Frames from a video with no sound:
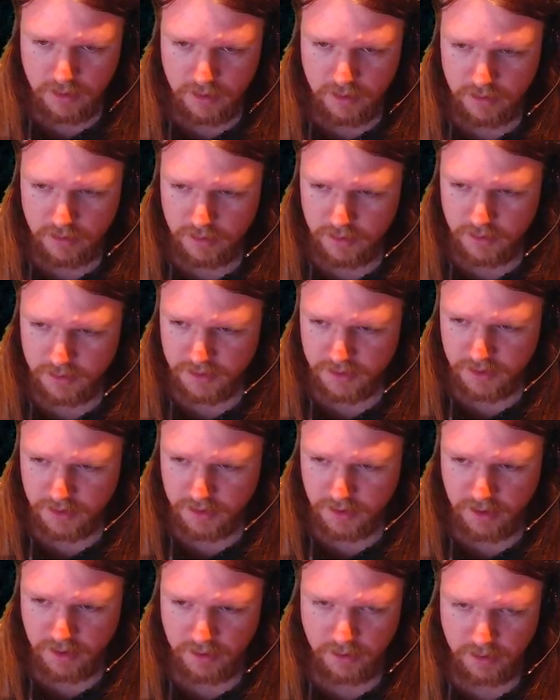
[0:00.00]
Let's get a
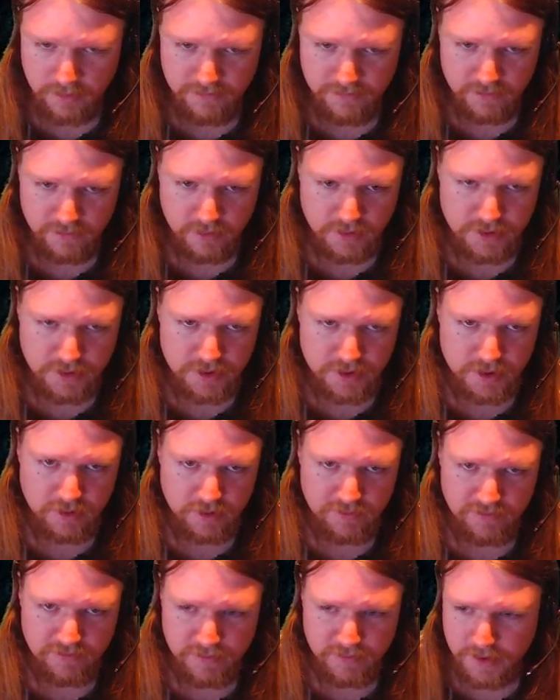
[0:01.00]
heal off on
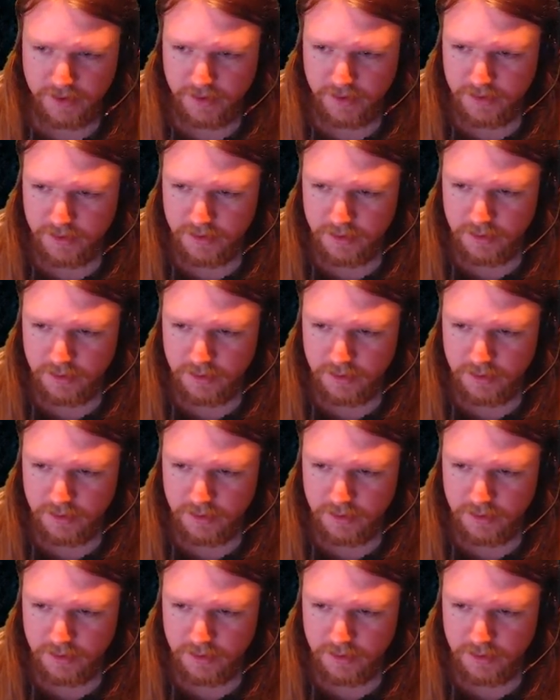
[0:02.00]
yourself, please.